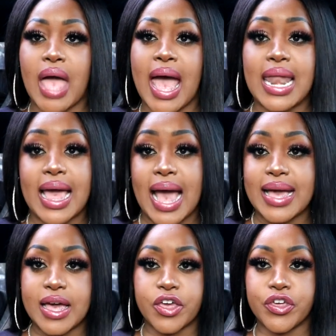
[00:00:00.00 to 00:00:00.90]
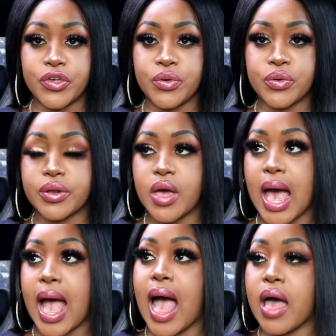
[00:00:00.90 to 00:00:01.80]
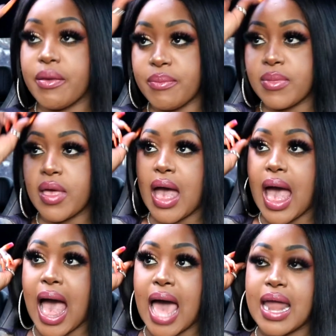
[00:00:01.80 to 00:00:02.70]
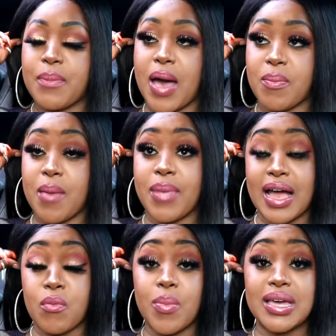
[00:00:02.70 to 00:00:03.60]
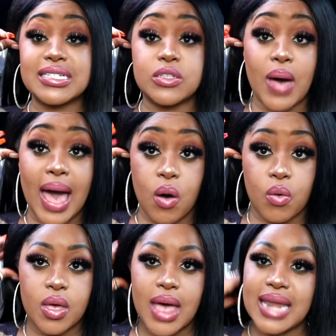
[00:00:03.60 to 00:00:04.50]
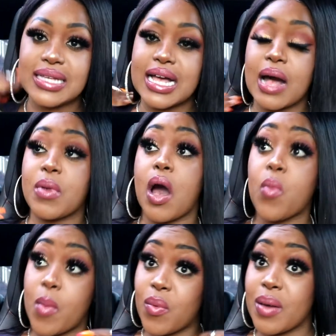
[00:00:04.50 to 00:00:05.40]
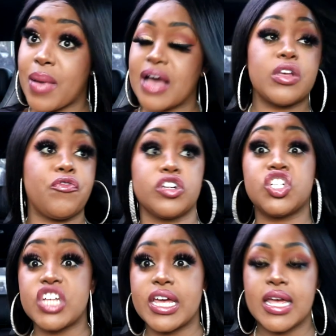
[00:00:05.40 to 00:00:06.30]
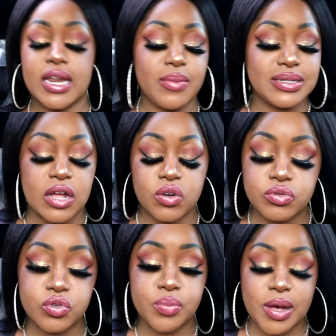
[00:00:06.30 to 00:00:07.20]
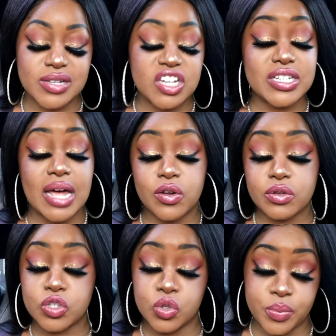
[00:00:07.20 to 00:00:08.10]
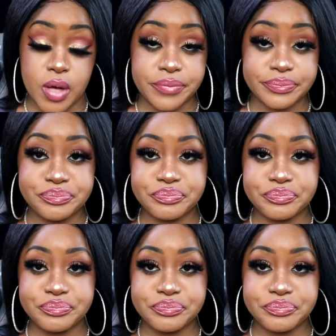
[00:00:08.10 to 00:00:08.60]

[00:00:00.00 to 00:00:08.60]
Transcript: i like i get cute I, um and I packed my bag. I remember he's still out and he's like, I'm, I'm on my way back. So I thought, shit, let me download Uber. So I download Uber